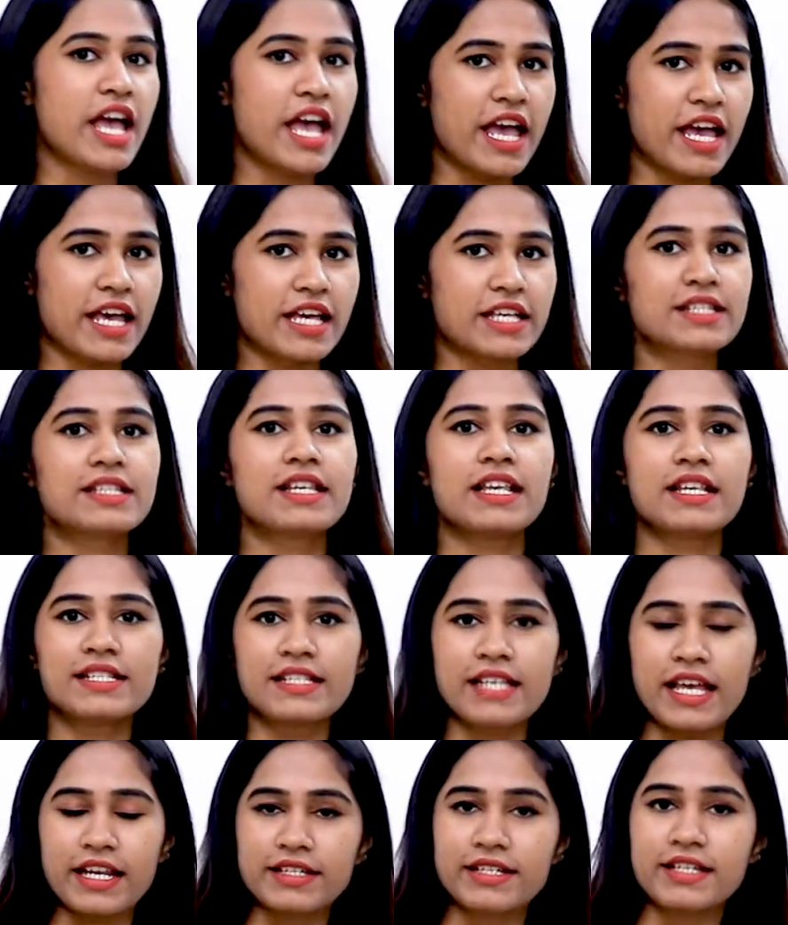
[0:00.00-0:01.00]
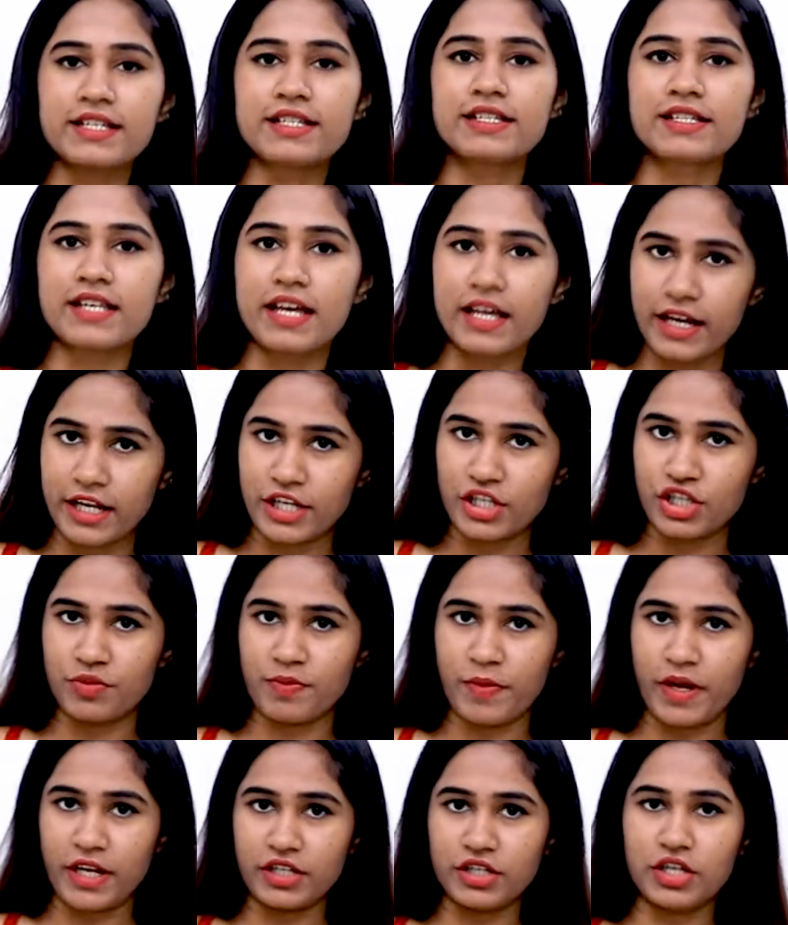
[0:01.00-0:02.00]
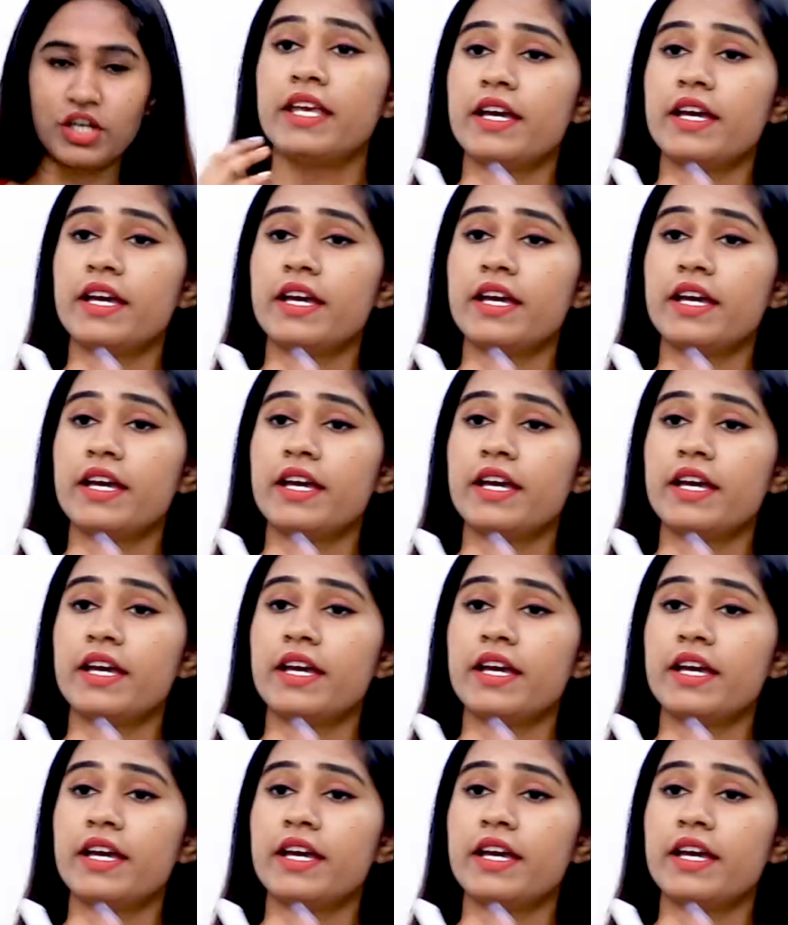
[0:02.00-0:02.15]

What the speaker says: is sentence arrangement.